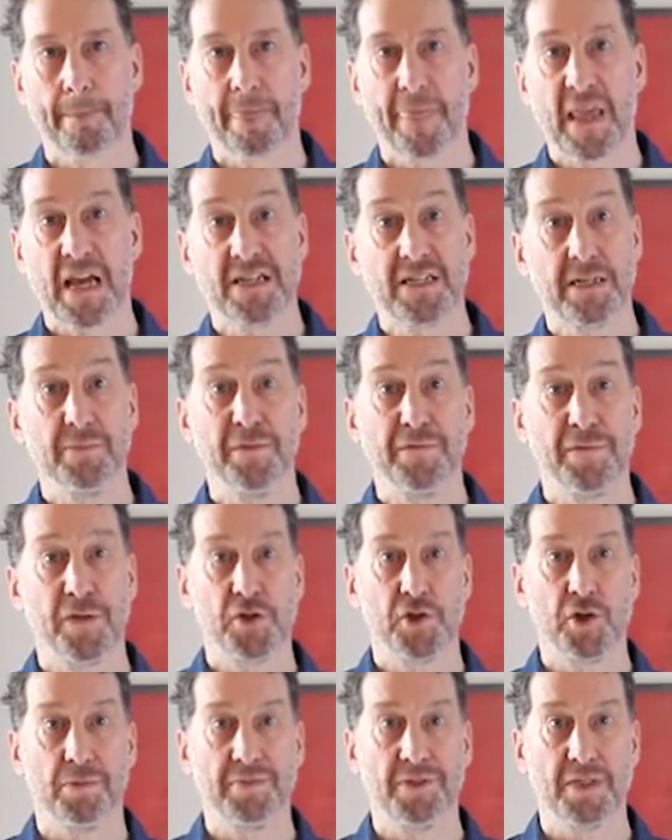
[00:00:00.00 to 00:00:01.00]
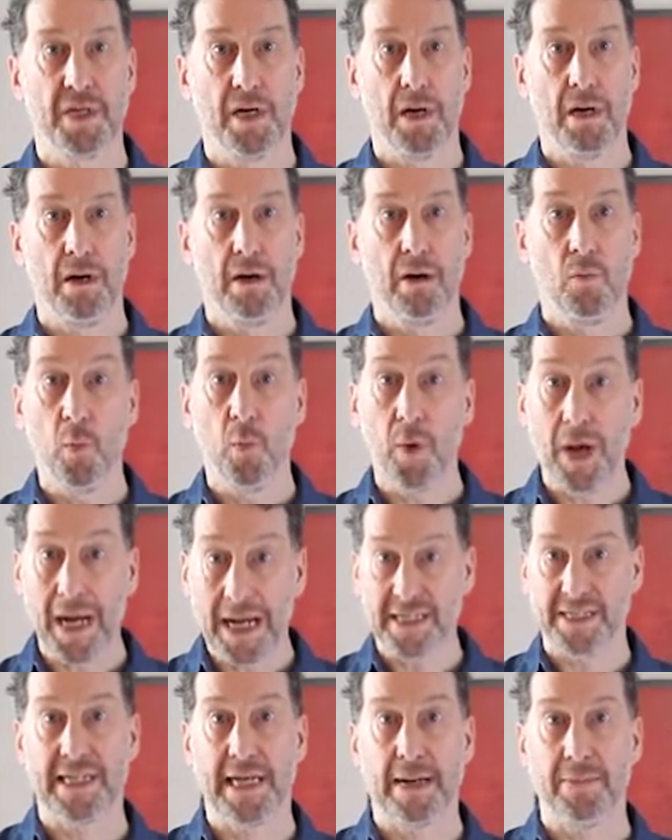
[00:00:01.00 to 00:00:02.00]
Some of the jobs that are well
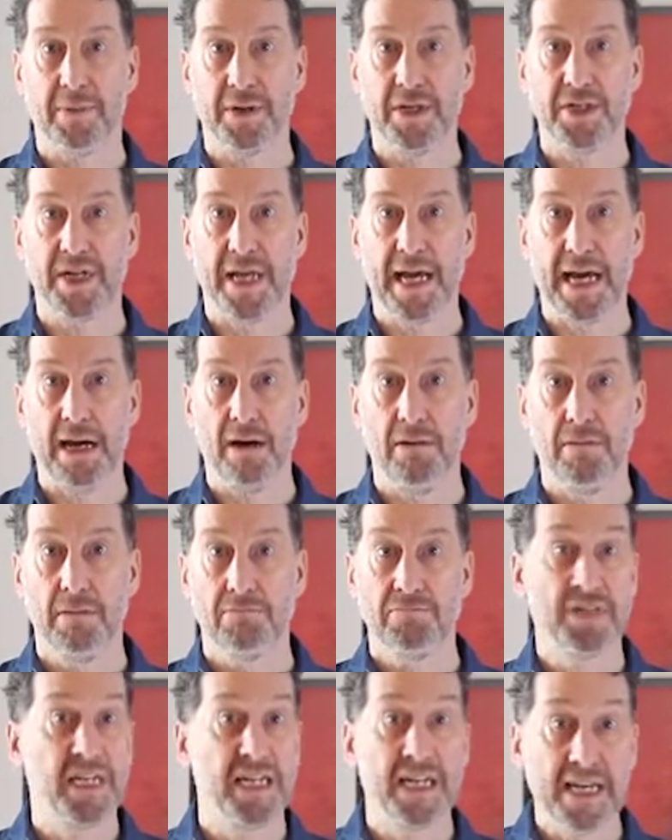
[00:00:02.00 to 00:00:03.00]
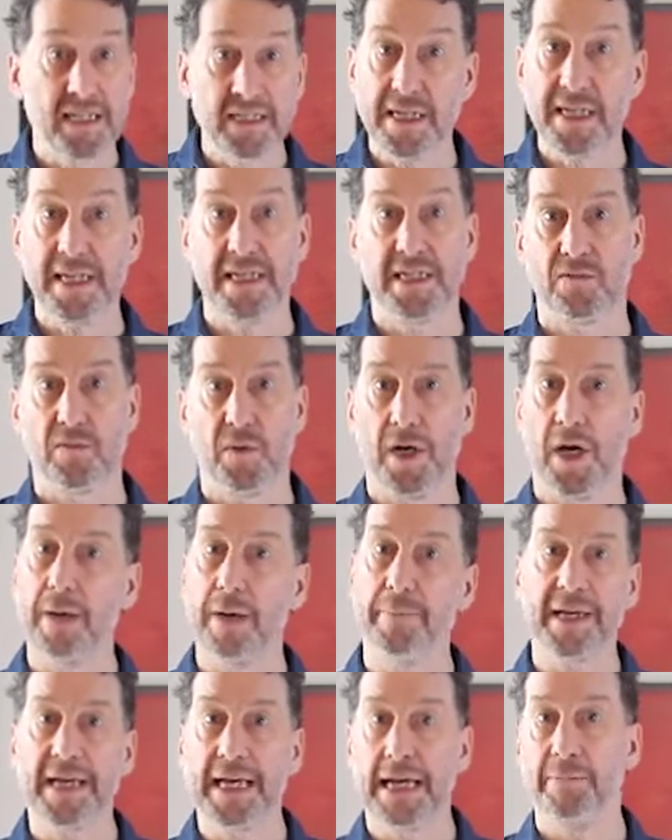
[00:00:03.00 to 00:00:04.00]
established now didn't exist when I
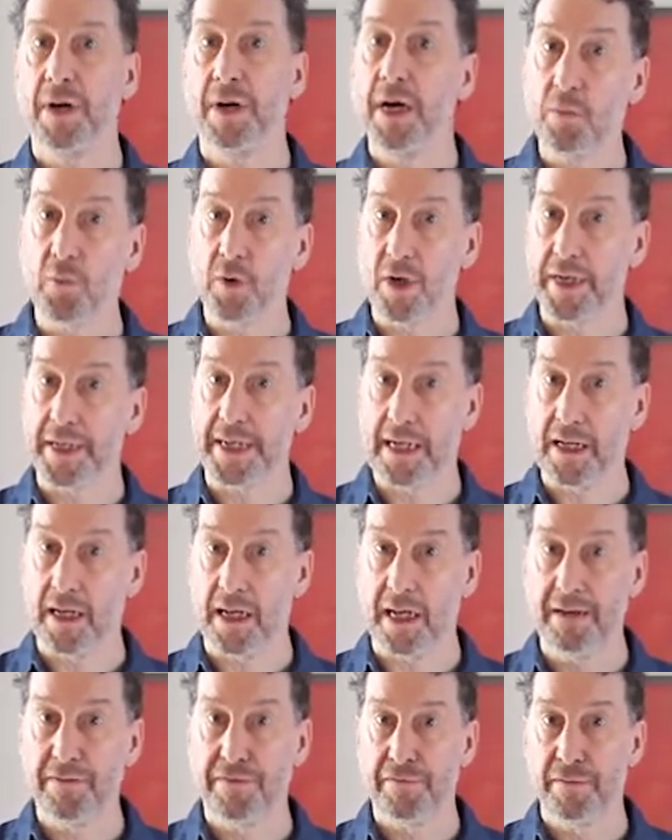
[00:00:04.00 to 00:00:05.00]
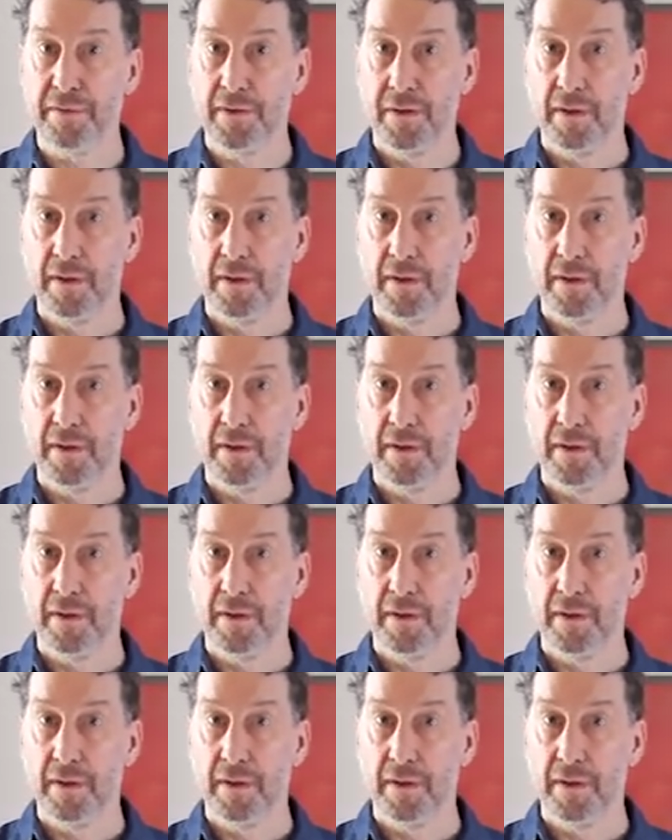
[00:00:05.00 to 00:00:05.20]
began my working life.